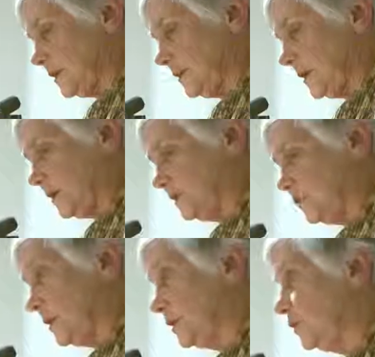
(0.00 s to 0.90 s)
about
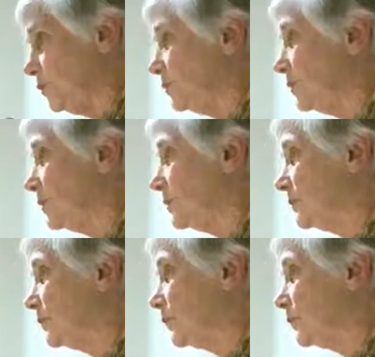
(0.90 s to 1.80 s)
when you
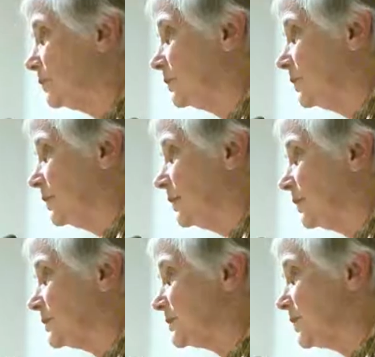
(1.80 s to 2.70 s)
vote
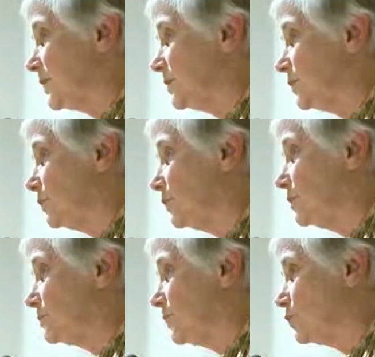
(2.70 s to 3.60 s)
and decide who
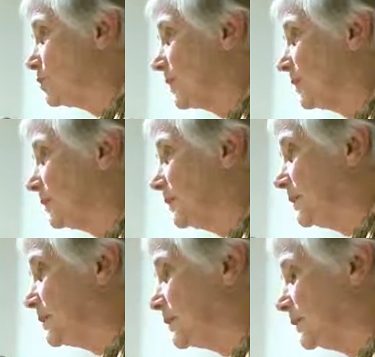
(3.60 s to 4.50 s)
is most likely
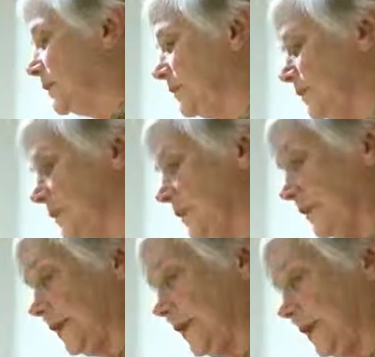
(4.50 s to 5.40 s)
to lift
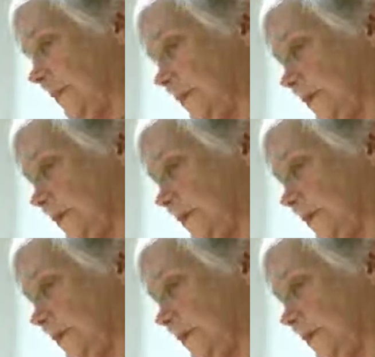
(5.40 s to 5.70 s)
the cap.